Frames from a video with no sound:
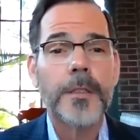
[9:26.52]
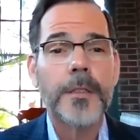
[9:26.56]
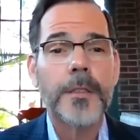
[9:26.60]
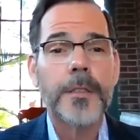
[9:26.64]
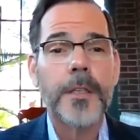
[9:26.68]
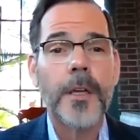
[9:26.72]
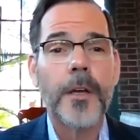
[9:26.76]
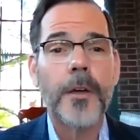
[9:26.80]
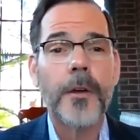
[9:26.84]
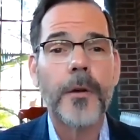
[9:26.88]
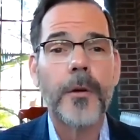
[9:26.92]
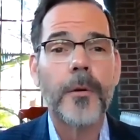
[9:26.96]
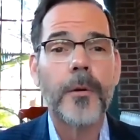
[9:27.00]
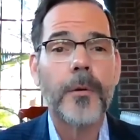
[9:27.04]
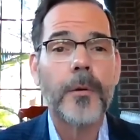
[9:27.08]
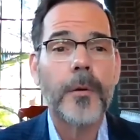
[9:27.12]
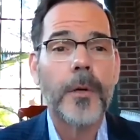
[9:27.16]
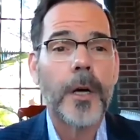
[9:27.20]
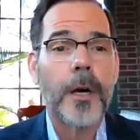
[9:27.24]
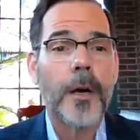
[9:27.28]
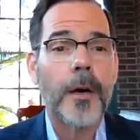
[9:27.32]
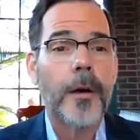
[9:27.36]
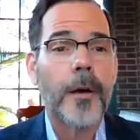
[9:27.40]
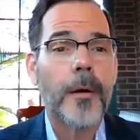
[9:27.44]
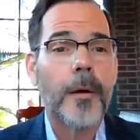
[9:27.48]

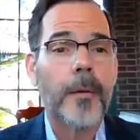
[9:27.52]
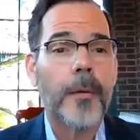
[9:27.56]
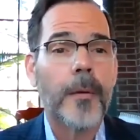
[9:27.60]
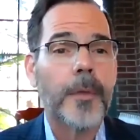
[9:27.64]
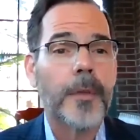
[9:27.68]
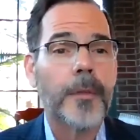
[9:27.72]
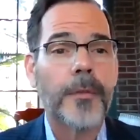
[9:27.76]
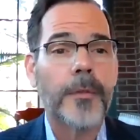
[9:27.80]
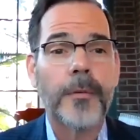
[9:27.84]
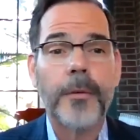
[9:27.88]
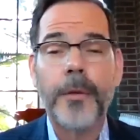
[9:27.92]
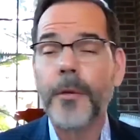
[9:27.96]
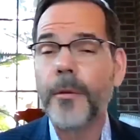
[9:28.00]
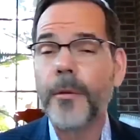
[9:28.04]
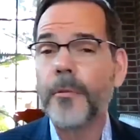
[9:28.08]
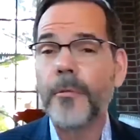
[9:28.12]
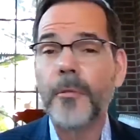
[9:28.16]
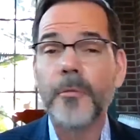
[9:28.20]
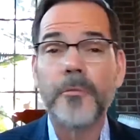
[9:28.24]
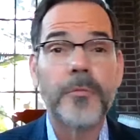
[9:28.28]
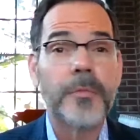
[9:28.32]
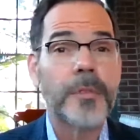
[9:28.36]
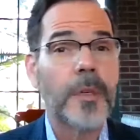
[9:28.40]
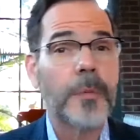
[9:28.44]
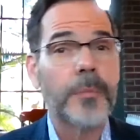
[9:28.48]
So, um,
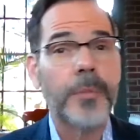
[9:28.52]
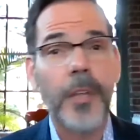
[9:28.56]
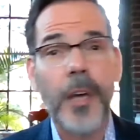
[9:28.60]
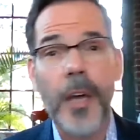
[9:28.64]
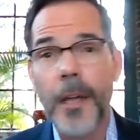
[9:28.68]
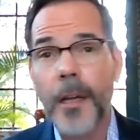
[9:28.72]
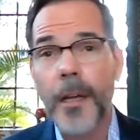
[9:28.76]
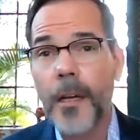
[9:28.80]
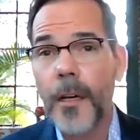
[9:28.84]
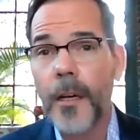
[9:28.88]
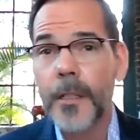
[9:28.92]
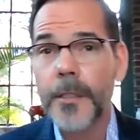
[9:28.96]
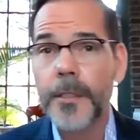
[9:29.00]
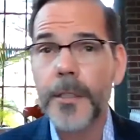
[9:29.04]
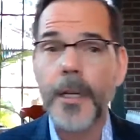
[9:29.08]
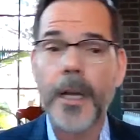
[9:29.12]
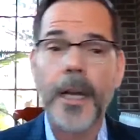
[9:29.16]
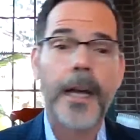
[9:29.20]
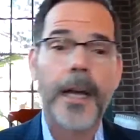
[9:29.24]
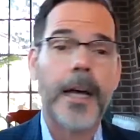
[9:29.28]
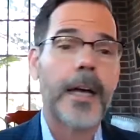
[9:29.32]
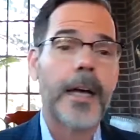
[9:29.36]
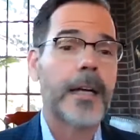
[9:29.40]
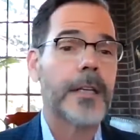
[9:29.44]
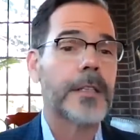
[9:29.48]
through supply
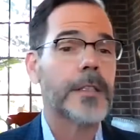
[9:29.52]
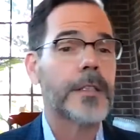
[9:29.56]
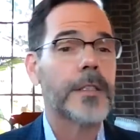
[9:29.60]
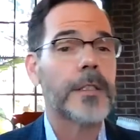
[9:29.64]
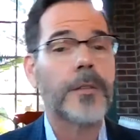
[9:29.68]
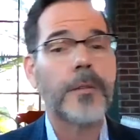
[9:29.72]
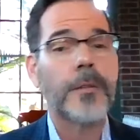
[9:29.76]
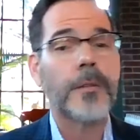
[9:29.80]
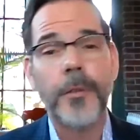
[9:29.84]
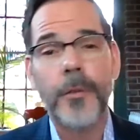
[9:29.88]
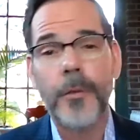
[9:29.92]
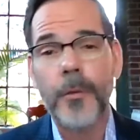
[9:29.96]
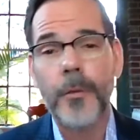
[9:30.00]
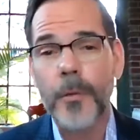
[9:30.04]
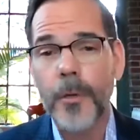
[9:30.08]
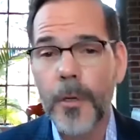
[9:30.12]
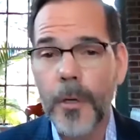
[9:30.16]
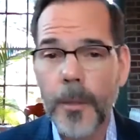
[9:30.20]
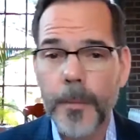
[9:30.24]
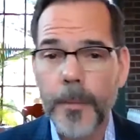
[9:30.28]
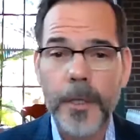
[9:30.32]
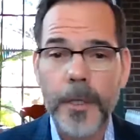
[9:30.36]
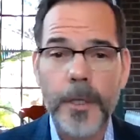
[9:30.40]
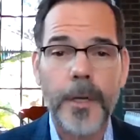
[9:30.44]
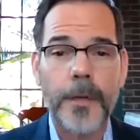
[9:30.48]
contracts, through
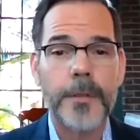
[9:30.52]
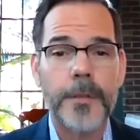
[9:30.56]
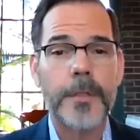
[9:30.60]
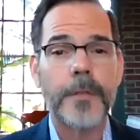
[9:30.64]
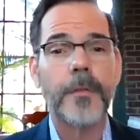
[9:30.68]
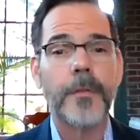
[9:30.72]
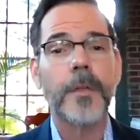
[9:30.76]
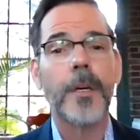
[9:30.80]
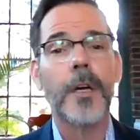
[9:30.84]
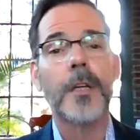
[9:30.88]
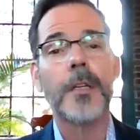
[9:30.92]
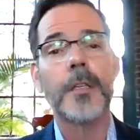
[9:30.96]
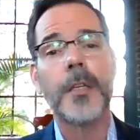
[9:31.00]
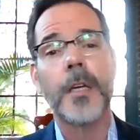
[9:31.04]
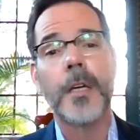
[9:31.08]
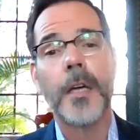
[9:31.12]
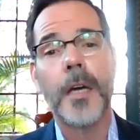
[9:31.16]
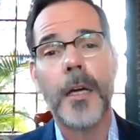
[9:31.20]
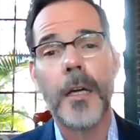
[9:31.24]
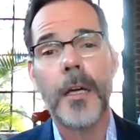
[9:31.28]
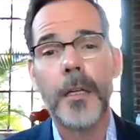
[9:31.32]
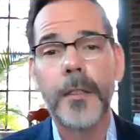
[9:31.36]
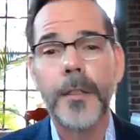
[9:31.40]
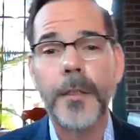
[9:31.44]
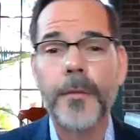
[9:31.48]
corporate codes of
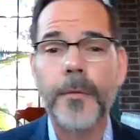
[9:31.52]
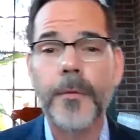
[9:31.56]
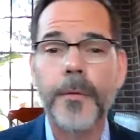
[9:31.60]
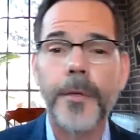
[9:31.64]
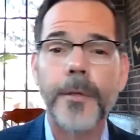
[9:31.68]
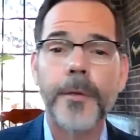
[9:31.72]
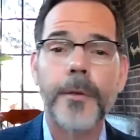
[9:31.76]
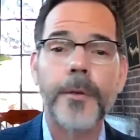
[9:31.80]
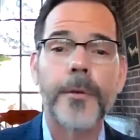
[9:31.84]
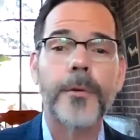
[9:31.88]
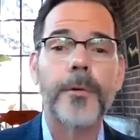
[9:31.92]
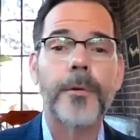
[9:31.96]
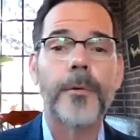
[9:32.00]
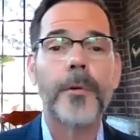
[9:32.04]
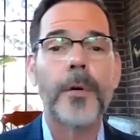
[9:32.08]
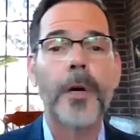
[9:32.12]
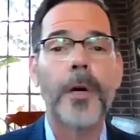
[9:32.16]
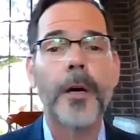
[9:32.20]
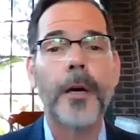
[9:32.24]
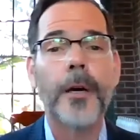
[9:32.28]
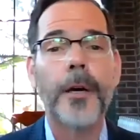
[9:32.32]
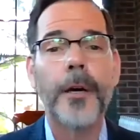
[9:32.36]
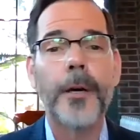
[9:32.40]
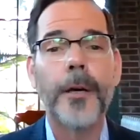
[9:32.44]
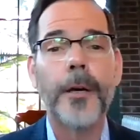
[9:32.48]
conduct, through
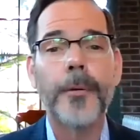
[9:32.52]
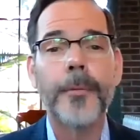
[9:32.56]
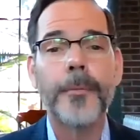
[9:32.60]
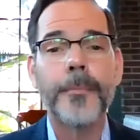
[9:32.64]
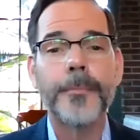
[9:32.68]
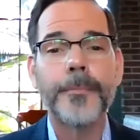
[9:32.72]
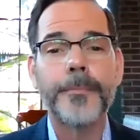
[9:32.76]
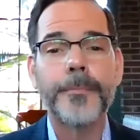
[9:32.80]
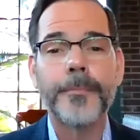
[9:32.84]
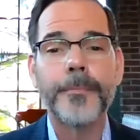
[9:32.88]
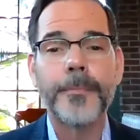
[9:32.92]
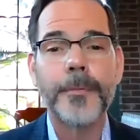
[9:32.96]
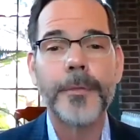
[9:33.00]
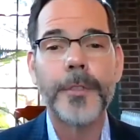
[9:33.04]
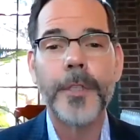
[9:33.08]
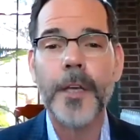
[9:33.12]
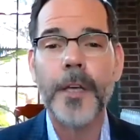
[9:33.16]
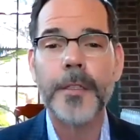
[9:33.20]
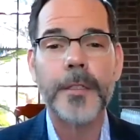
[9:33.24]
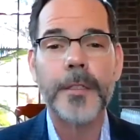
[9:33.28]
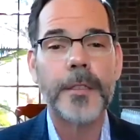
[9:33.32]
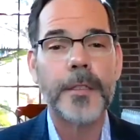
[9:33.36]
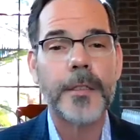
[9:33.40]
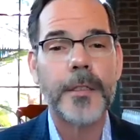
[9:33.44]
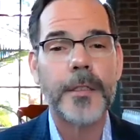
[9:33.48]
um,
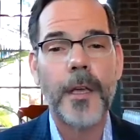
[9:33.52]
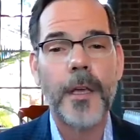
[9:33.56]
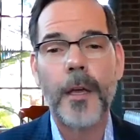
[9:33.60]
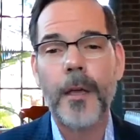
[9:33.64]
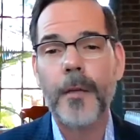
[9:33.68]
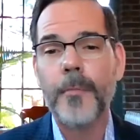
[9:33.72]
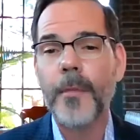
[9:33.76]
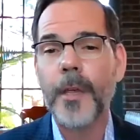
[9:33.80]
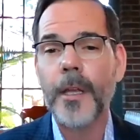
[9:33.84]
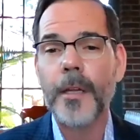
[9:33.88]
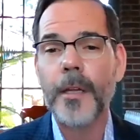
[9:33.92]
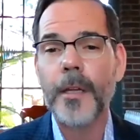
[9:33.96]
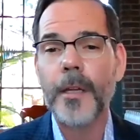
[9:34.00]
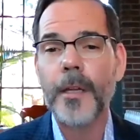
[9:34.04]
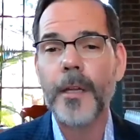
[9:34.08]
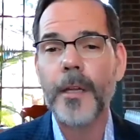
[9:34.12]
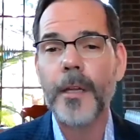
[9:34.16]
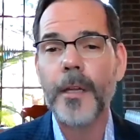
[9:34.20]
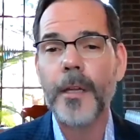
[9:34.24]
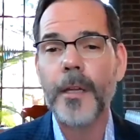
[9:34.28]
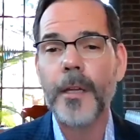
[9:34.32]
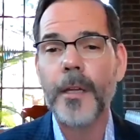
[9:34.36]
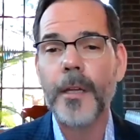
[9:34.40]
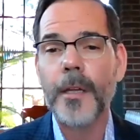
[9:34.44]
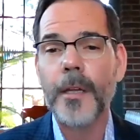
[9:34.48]
just in time
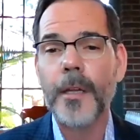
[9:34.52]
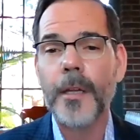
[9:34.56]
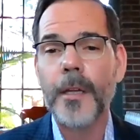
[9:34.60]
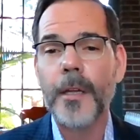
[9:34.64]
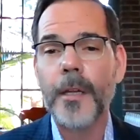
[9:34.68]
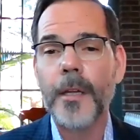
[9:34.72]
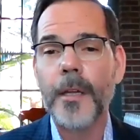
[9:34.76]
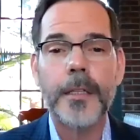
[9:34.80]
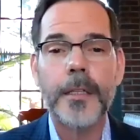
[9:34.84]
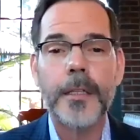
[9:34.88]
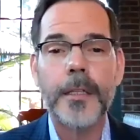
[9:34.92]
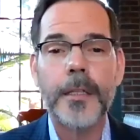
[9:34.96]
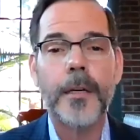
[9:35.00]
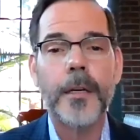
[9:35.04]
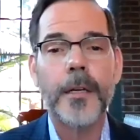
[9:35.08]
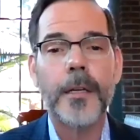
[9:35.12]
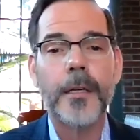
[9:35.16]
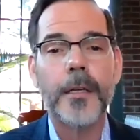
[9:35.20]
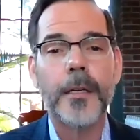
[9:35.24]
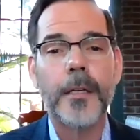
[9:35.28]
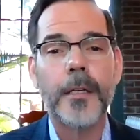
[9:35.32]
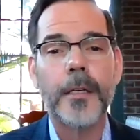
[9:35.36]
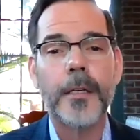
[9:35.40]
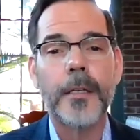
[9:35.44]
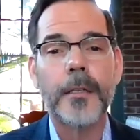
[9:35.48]

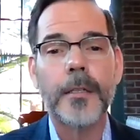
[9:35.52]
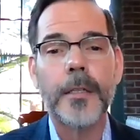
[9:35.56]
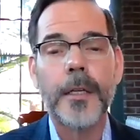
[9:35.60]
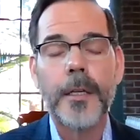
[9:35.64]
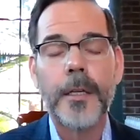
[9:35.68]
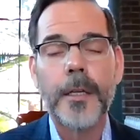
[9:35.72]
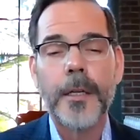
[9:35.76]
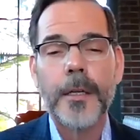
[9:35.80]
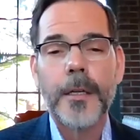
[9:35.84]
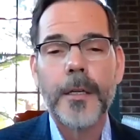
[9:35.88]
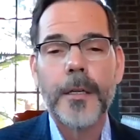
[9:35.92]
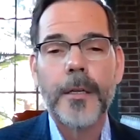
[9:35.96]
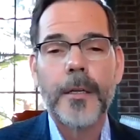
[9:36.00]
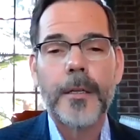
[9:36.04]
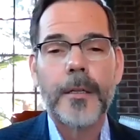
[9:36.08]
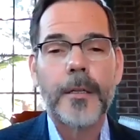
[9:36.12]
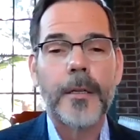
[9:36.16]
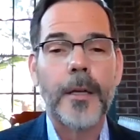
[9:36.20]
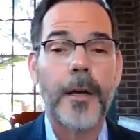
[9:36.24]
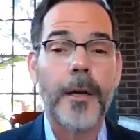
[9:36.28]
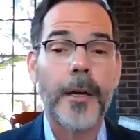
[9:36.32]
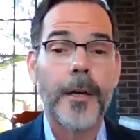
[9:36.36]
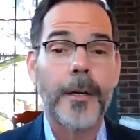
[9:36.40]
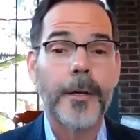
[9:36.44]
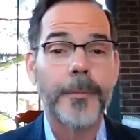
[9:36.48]
manufacturing, uh,
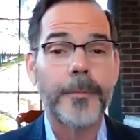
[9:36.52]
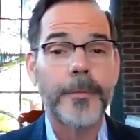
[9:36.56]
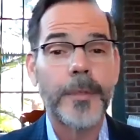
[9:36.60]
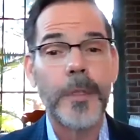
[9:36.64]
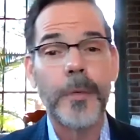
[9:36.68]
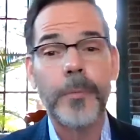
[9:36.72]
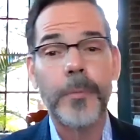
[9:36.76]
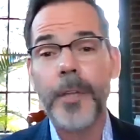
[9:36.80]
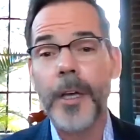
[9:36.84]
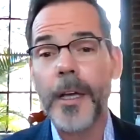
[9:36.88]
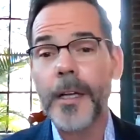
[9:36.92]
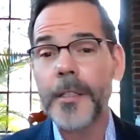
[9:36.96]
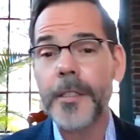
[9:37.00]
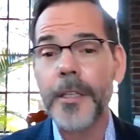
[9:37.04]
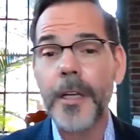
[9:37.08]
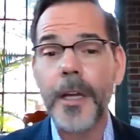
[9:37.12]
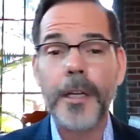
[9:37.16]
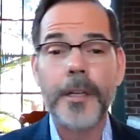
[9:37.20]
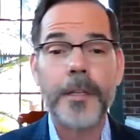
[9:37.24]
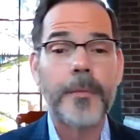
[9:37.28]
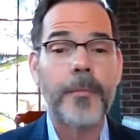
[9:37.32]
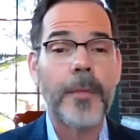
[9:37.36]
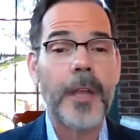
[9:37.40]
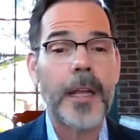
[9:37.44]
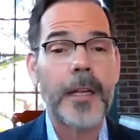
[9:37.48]
um, supply
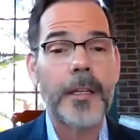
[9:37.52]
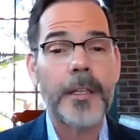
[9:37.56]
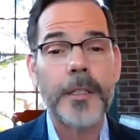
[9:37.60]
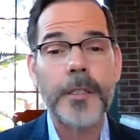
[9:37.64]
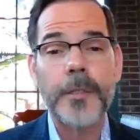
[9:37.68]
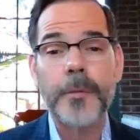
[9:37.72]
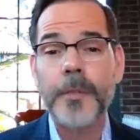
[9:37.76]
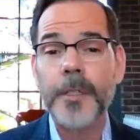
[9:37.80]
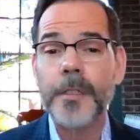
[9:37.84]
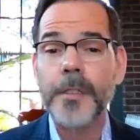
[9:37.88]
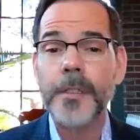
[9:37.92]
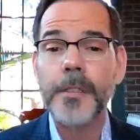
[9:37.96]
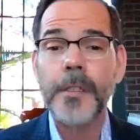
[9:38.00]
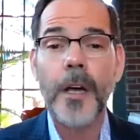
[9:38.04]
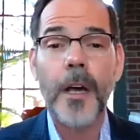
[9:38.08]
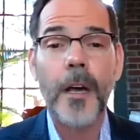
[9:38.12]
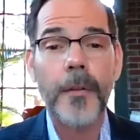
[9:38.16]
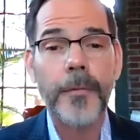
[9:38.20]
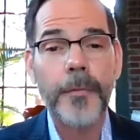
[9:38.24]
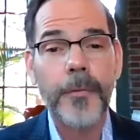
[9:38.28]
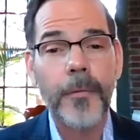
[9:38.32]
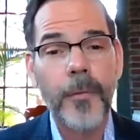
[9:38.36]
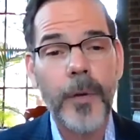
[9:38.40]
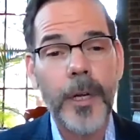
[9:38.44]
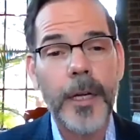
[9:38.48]
chain management
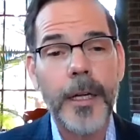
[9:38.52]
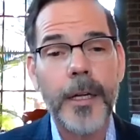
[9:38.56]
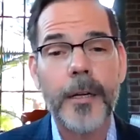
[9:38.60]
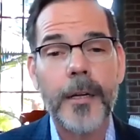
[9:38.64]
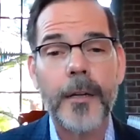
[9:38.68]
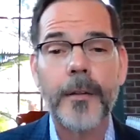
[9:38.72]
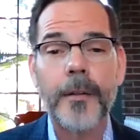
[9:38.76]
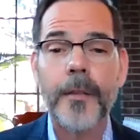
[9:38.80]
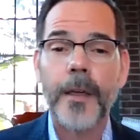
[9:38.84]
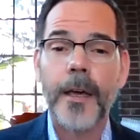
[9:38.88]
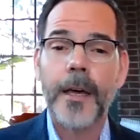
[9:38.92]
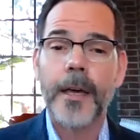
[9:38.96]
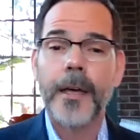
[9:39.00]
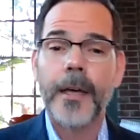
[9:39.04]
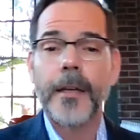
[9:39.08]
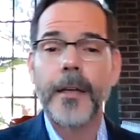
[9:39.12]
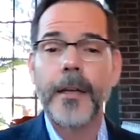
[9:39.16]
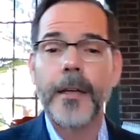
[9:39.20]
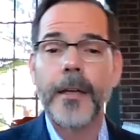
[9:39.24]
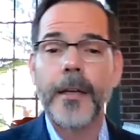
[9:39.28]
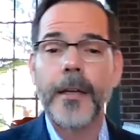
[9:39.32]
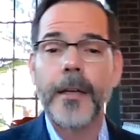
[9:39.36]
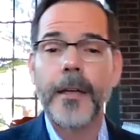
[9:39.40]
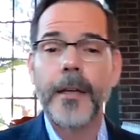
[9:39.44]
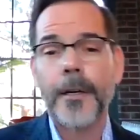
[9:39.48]
software
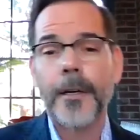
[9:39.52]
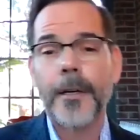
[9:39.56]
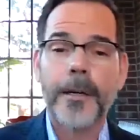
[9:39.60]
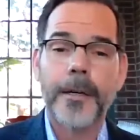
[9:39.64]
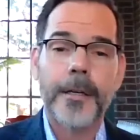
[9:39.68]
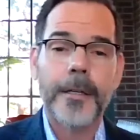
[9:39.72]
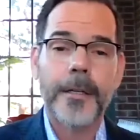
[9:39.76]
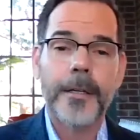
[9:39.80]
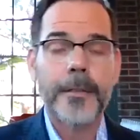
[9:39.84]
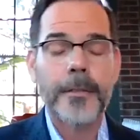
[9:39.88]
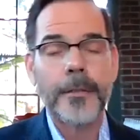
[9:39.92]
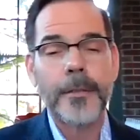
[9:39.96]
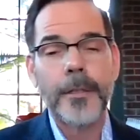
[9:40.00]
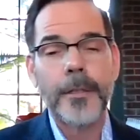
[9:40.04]
that, uh,